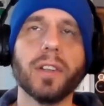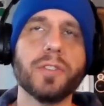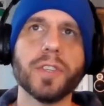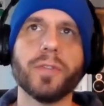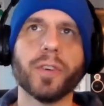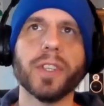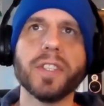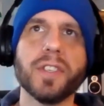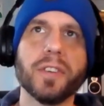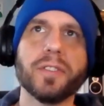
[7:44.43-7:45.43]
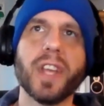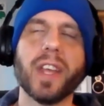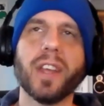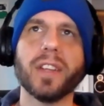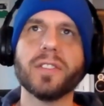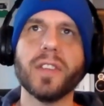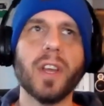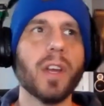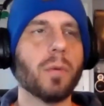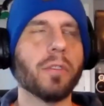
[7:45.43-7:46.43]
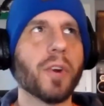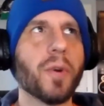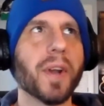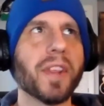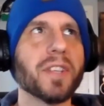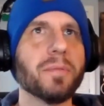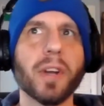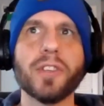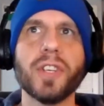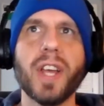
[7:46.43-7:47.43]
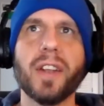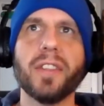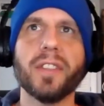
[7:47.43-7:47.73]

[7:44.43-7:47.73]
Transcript: Just for listeners' sake, we're recording this March 10th.